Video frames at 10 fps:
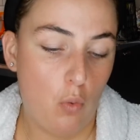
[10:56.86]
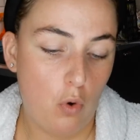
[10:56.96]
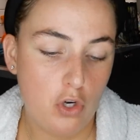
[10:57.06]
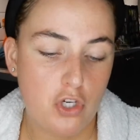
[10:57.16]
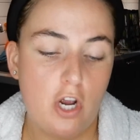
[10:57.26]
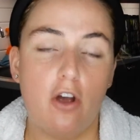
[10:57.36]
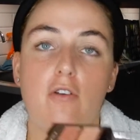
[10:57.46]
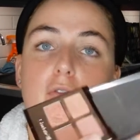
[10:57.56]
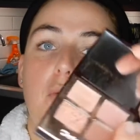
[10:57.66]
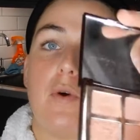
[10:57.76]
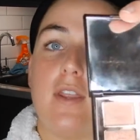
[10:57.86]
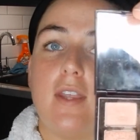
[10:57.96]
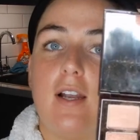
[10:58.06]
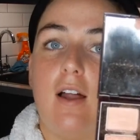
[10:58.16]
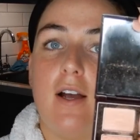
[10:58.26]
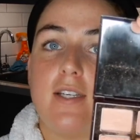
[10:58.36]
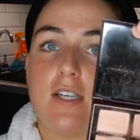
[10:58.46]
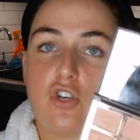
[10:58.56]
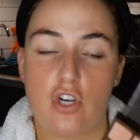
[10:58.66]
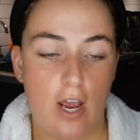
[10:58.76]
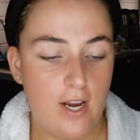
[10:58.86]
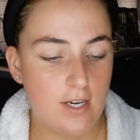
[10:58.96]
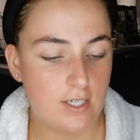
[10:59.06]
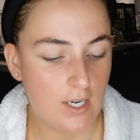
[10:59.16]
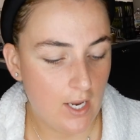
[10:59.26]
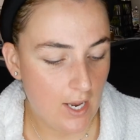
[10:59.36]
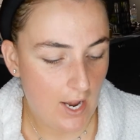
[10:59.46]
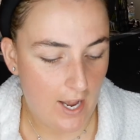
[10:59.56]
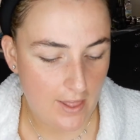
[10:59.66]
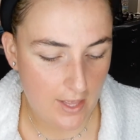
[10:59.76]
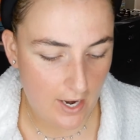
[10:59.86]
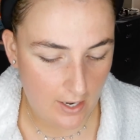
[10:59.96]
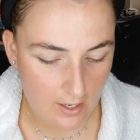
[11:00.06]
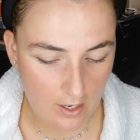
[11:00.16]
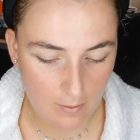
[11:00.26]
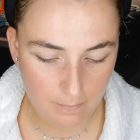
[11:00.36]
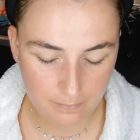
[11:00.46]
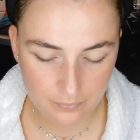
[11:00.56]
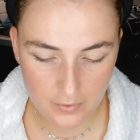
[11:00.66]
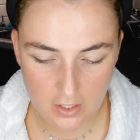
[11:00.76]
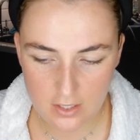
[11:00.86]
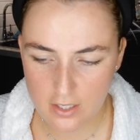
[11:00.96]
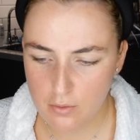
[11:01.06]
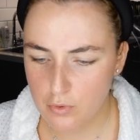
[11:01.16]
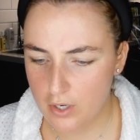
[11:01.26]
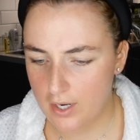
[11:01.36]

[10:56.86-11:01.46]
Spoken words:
wash over with the lighter shade, and then, because I don't want